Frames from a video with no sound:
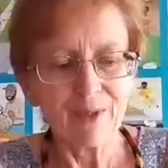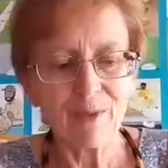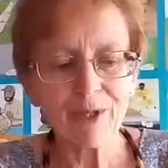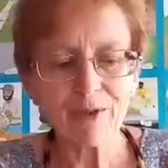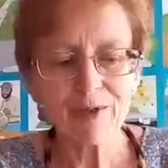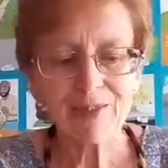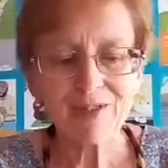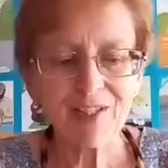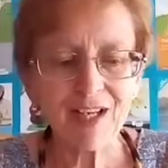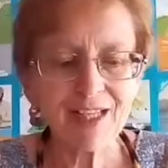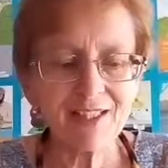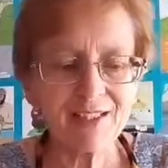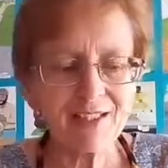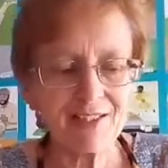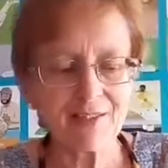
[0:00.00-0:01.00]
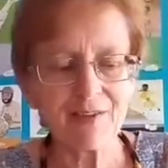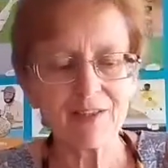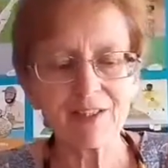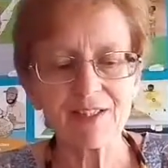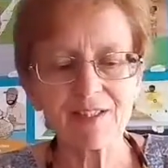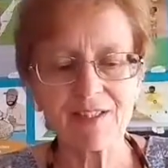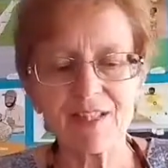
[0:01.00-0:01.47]
We are a site
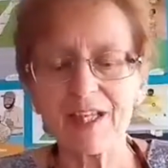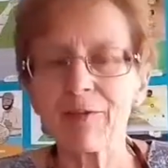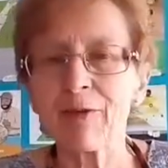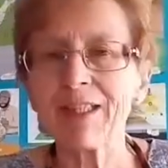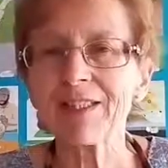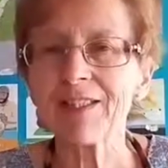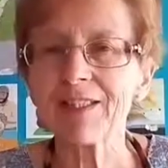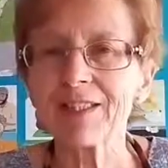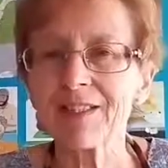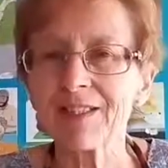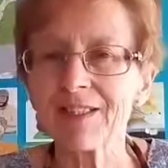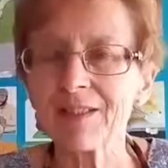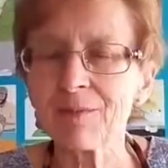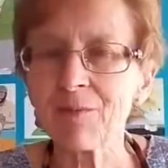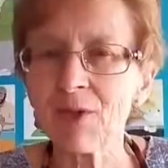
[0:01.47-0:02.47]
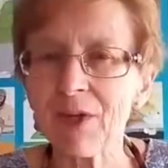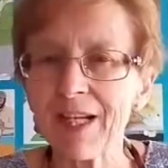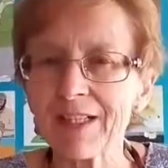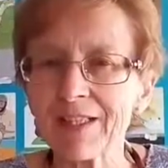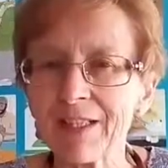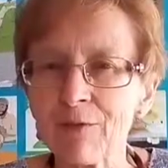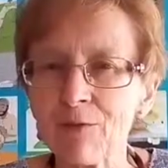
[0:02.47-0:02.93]
that is directed at
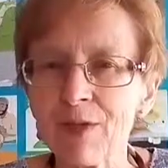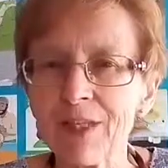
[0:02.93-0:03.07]
stimulating